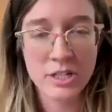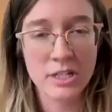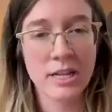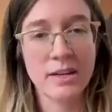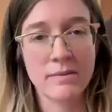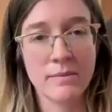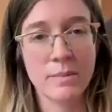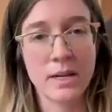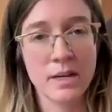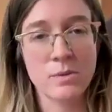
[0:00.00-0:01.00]
actually,
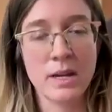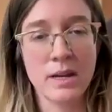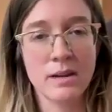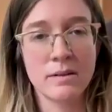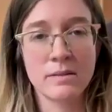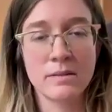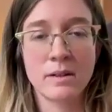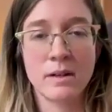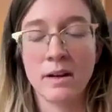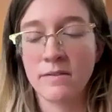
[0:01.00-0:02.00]
because we
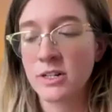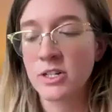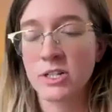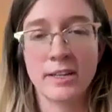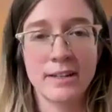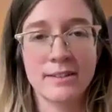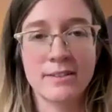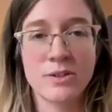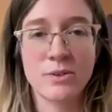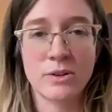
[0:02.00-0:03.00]
eventually,
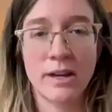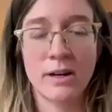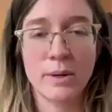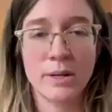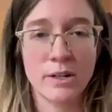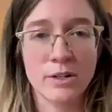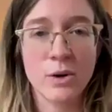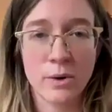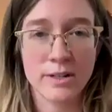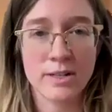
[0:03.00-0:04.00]
sooner or later, we turn
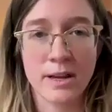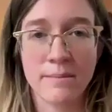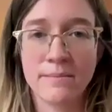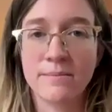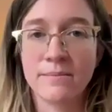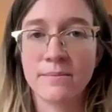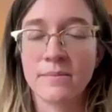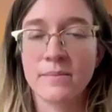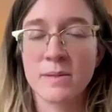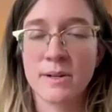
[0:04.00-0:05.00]
towards them,
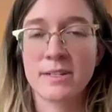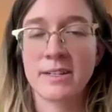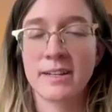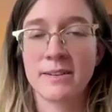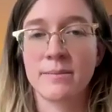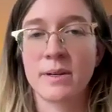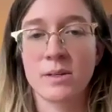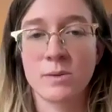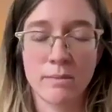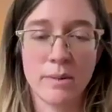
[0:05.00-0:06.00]
especially
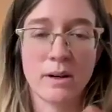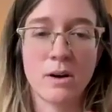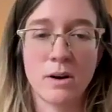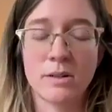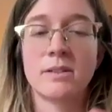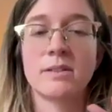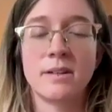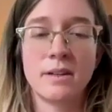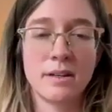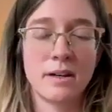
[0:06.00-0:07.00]
because we've been called
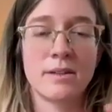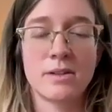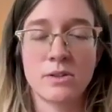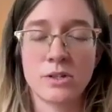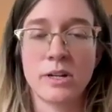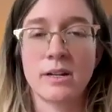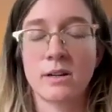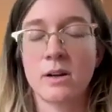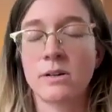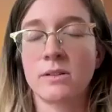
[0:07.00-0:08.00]
on this retreat
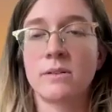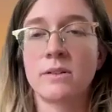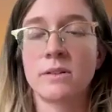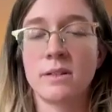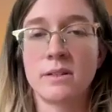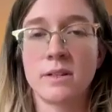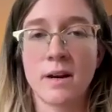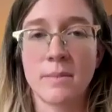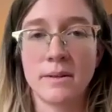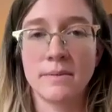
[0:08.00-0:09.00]
and called to the
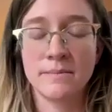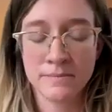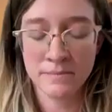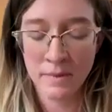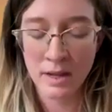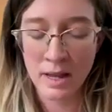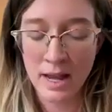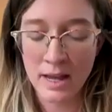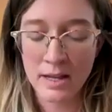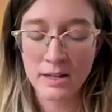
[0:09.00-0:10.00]
Dhamma.
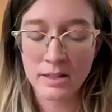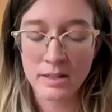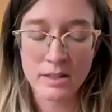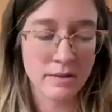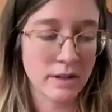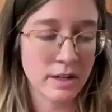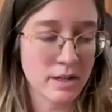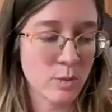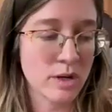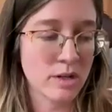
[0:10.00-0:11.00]
And suffering
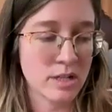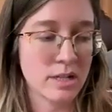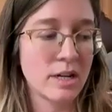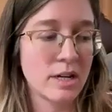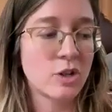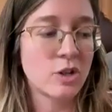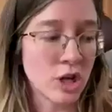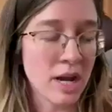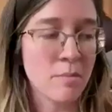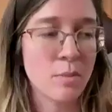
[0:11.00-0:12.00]
experiences
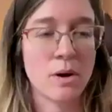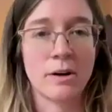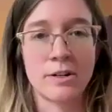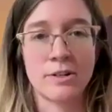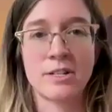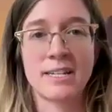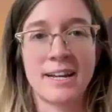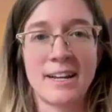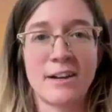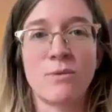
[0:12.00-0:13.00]
shape our
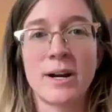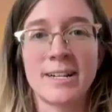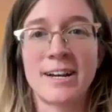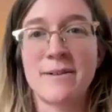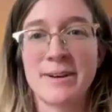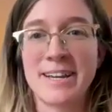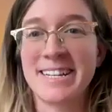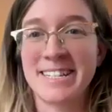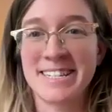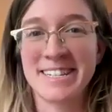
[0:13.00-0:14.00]
understanding of what Dhamma
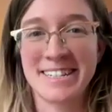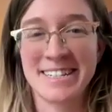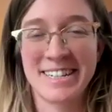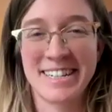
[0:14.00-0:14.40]
is.